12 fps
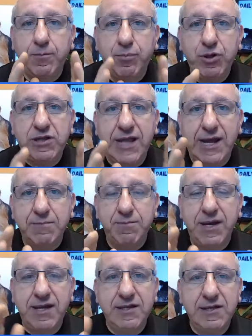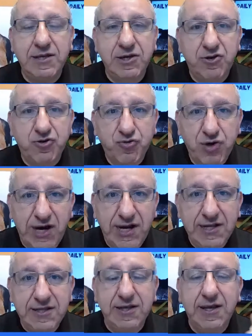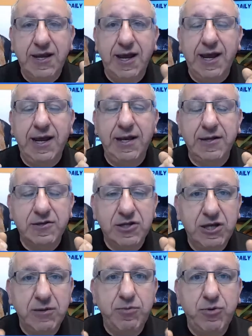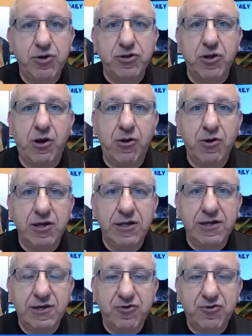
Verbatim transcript: put that bed in a crate and keep your dog in a